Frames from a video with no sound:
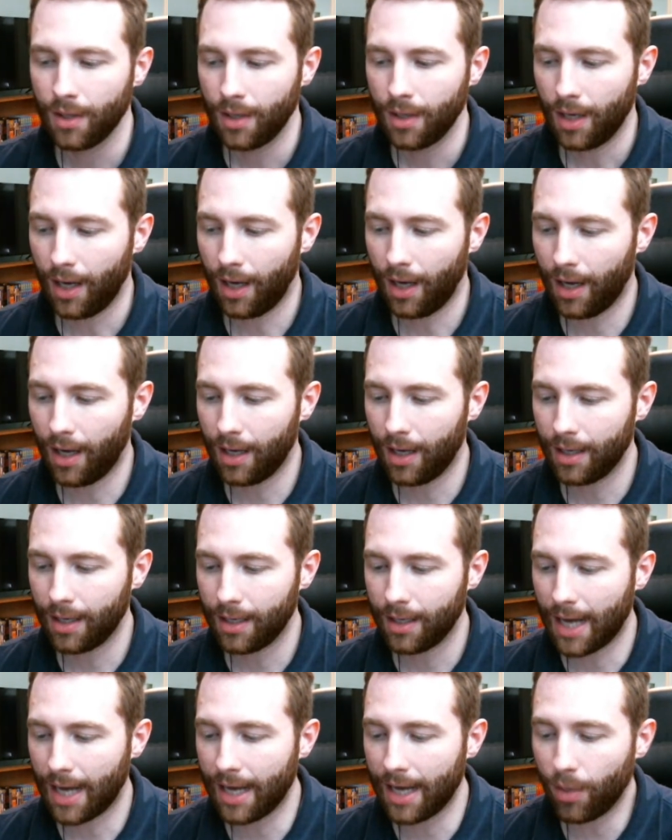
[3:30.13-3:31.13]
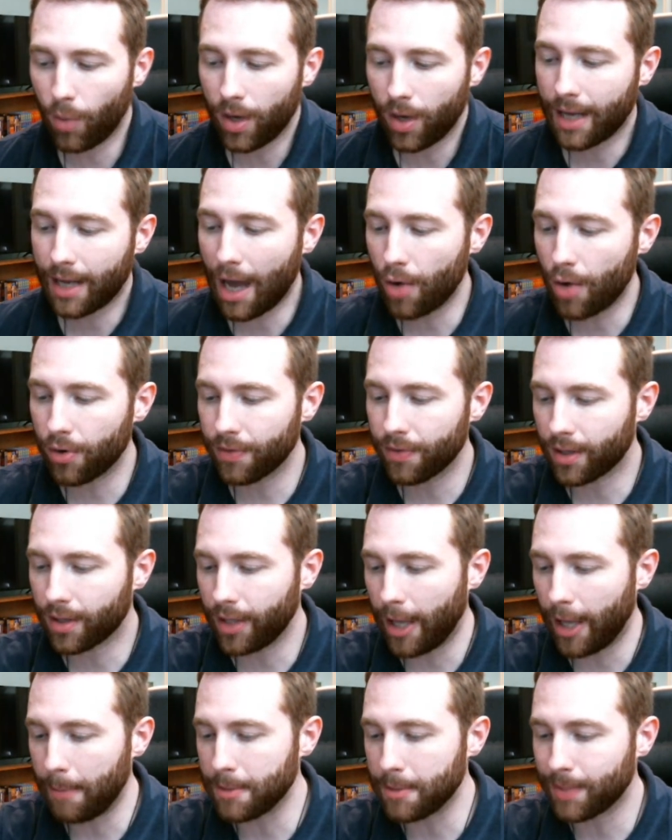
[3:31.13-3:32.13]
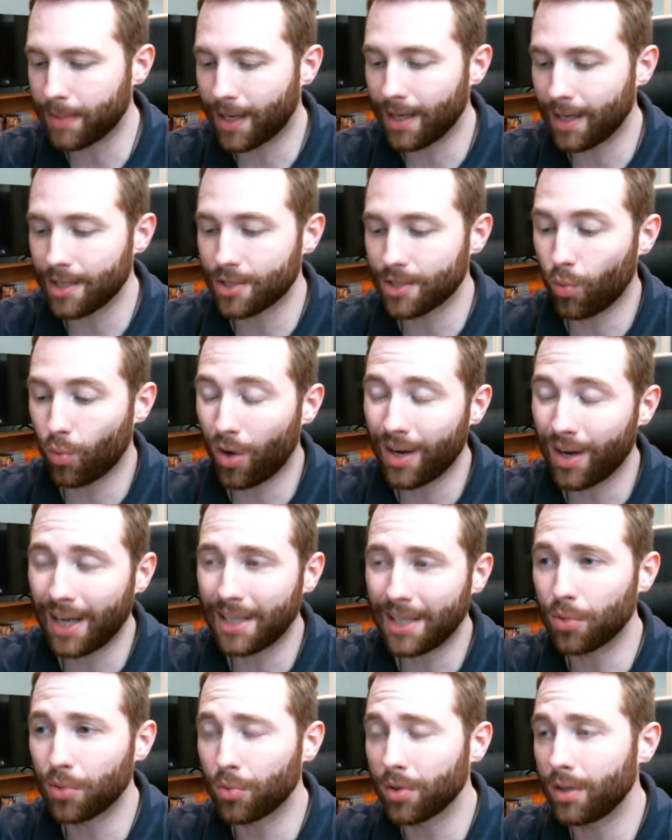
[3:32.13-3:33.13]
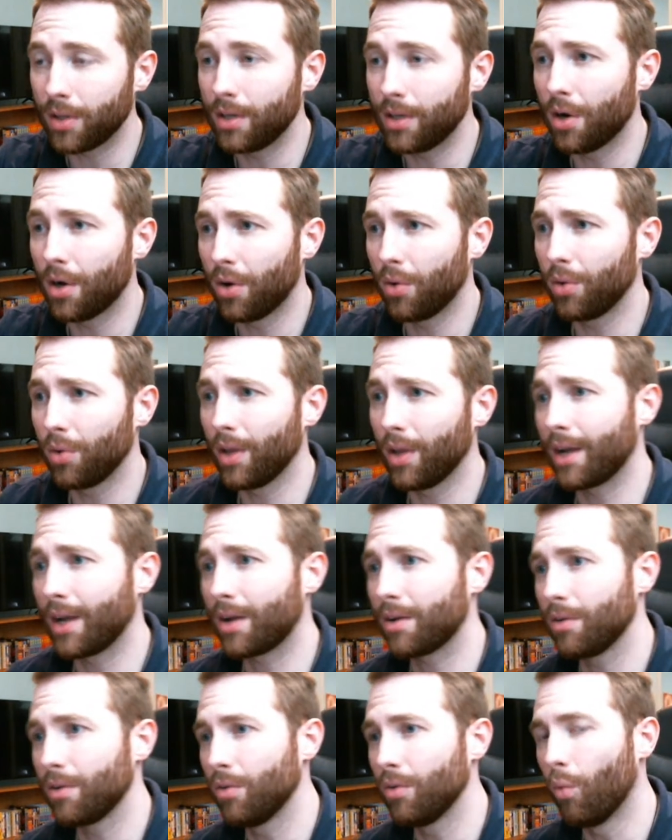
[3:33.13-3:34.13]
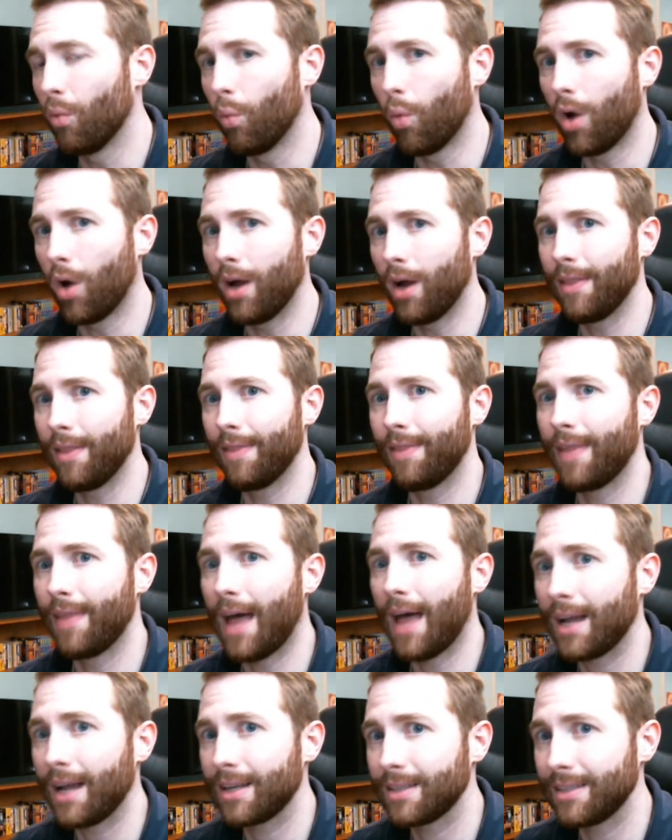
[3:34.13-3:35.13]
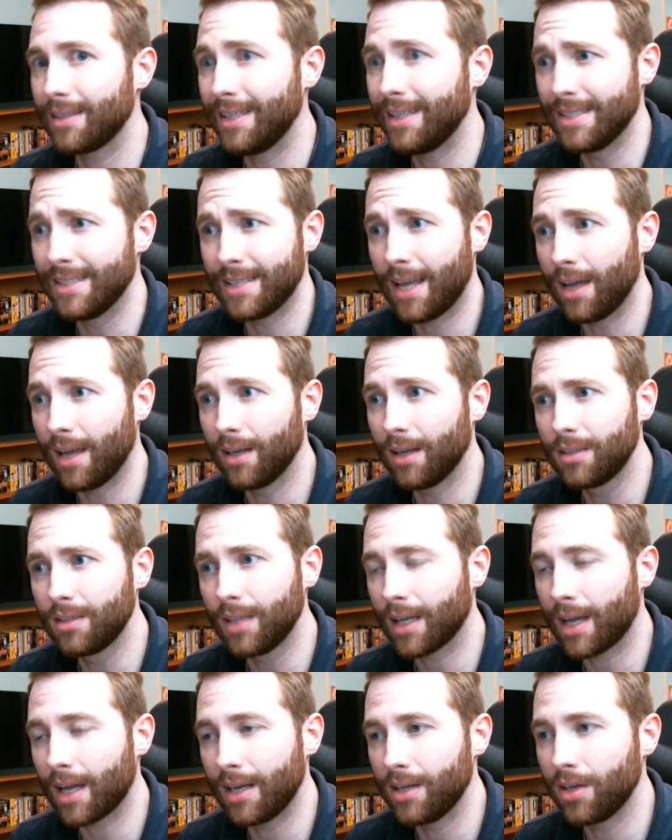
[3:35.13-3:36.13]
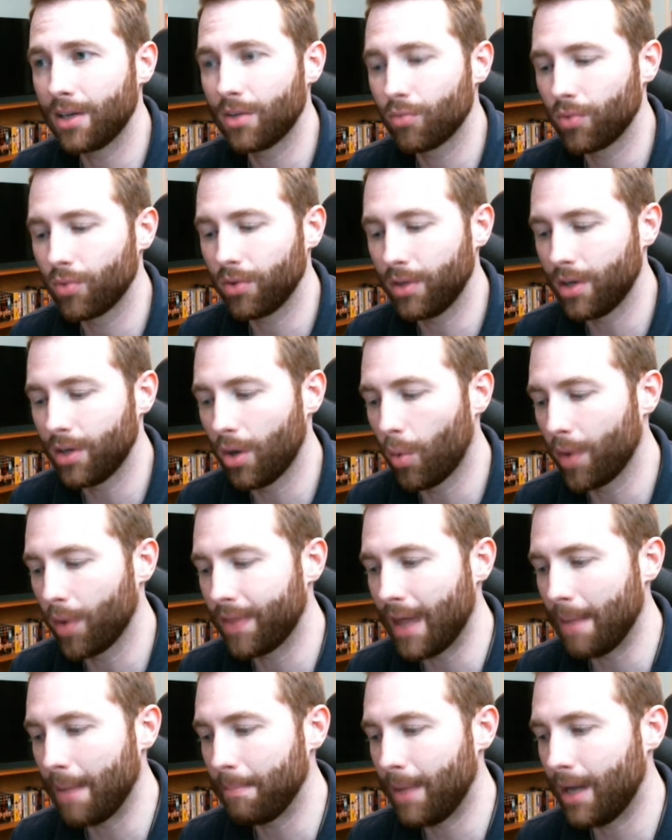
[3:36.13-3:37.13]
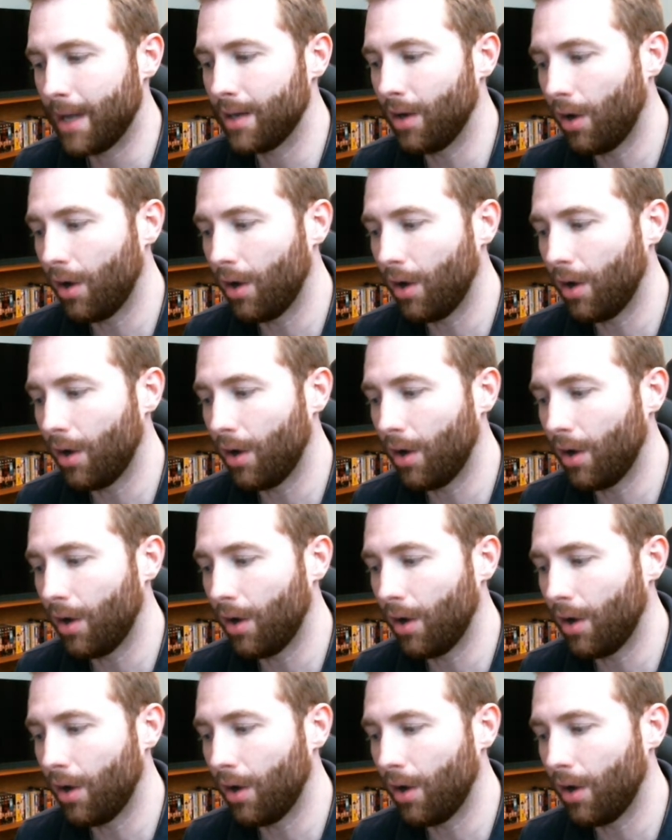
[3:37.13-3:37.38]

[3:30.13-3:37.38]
I didn't want to counter the claims because, one, I didn't really know like what that entailed. Like I didn't really know what that meant.